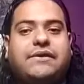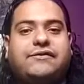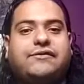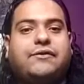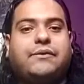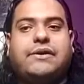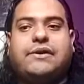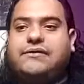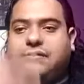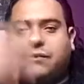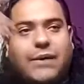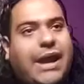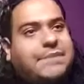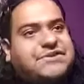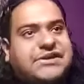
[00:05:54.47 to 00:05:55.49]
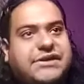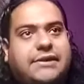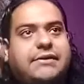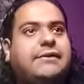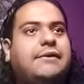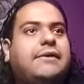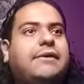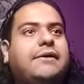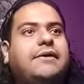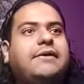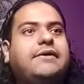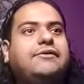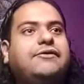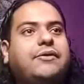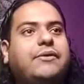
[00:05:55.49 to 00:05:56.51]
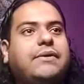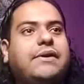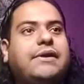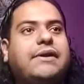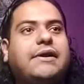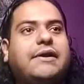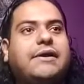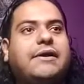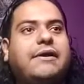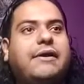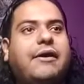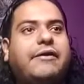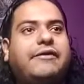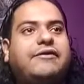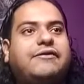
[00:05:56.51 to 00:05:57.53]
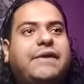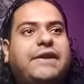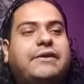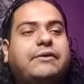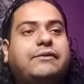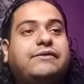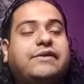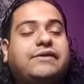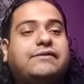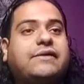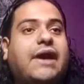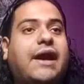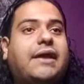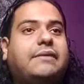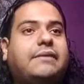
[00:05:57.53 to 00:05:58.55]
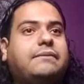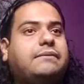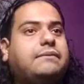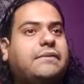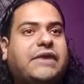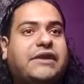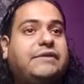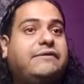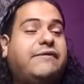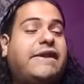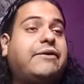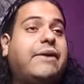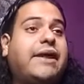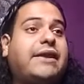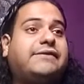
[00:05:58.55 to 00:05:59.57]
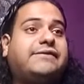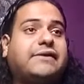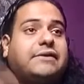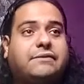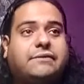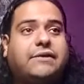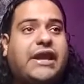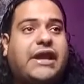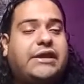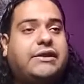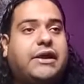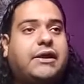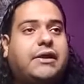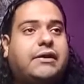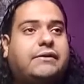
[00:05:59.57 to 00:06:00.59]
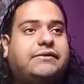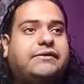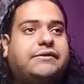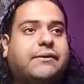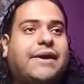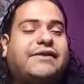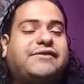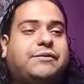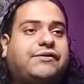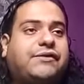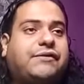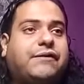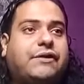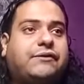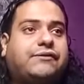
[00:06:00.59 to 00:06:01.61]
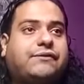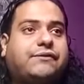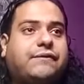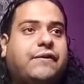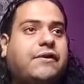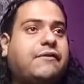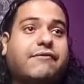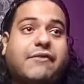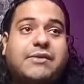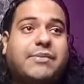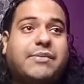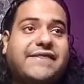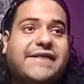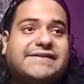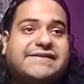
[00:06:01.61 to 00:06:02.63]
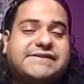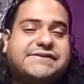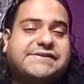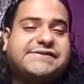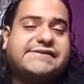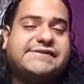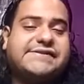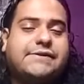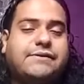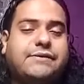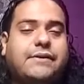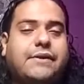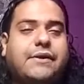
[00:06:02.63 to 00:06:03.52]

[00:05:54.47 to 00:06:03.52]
He's doing his rap shit, doing all his videos. He video edits and he directs his videos for anybody that's interested too.